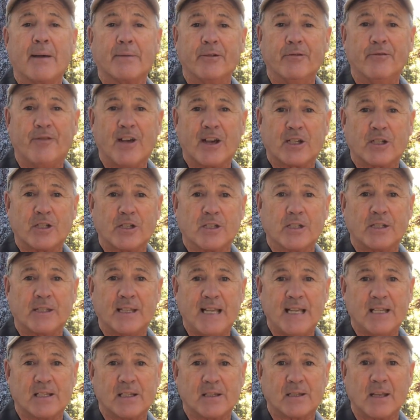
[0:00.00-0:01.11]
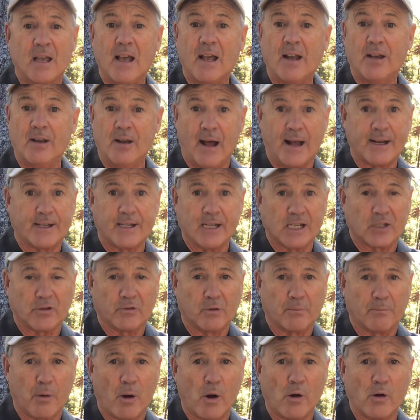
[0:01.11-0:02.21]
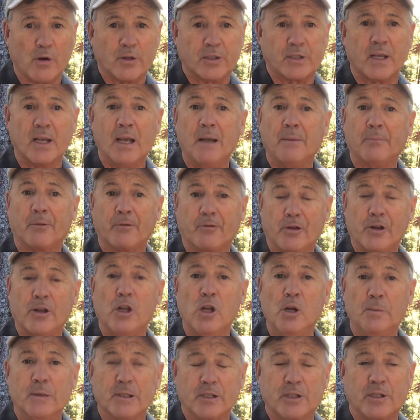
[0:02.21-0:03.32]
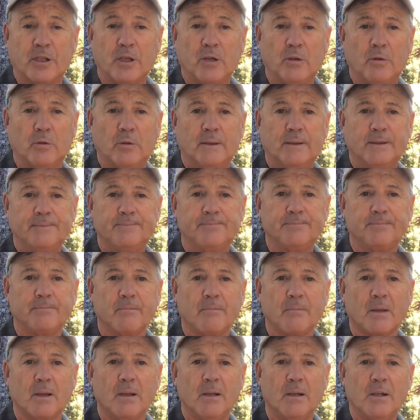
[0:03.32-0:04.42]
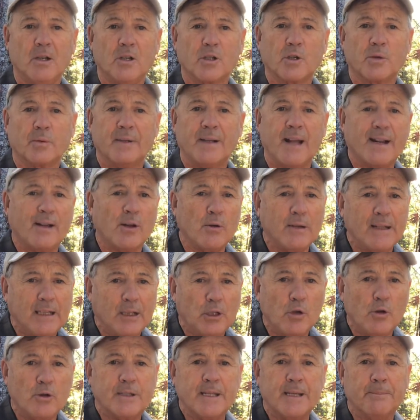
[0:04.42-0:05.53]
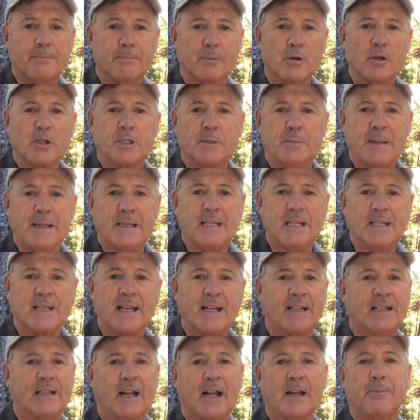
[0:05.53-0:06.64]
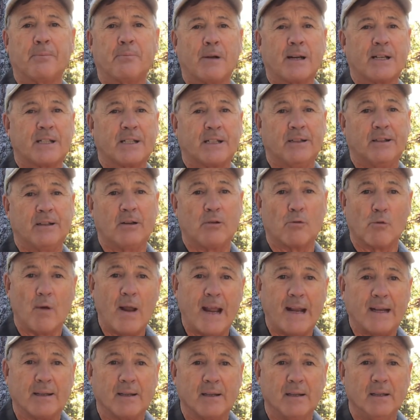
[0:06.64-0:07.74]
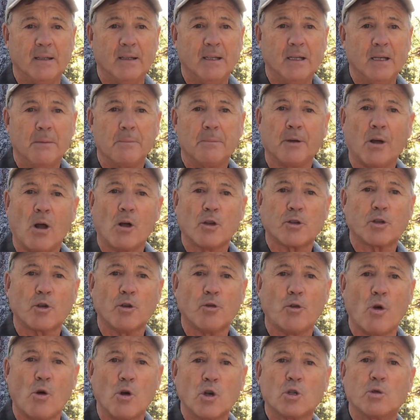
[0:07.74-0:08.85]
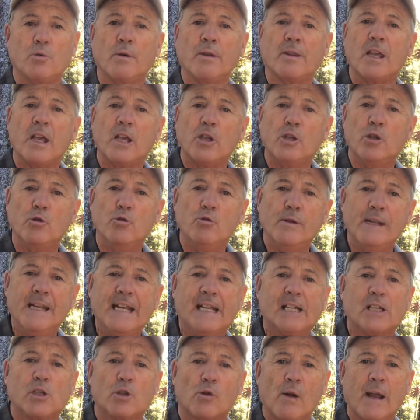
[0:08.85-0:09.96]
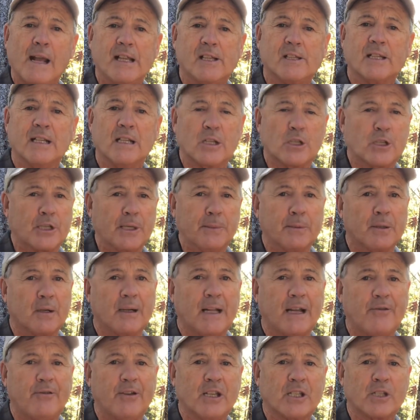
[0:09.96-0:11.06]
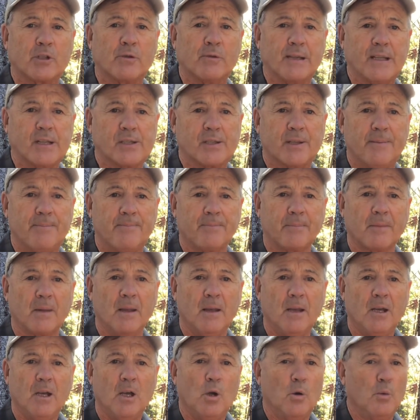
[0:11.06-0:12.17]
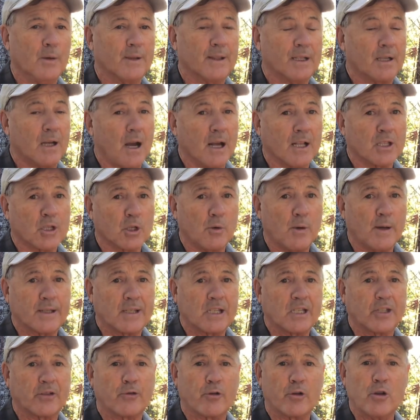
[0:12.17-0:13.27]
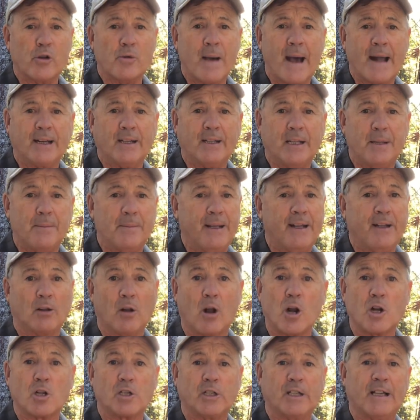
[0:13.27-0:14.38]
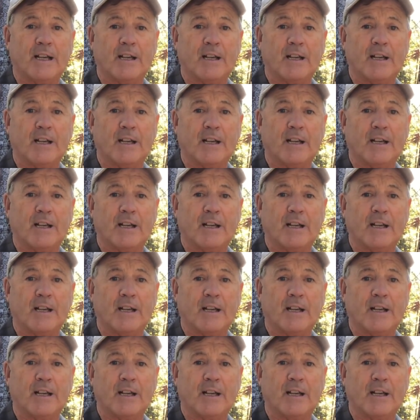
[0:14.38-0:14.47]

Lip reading: infectious diseases, not just for birds, but for humans too. So we're not only losing bird species at an unprecedented rate, but also those with unique traits and similar life histories. With the consequences for humanity being largely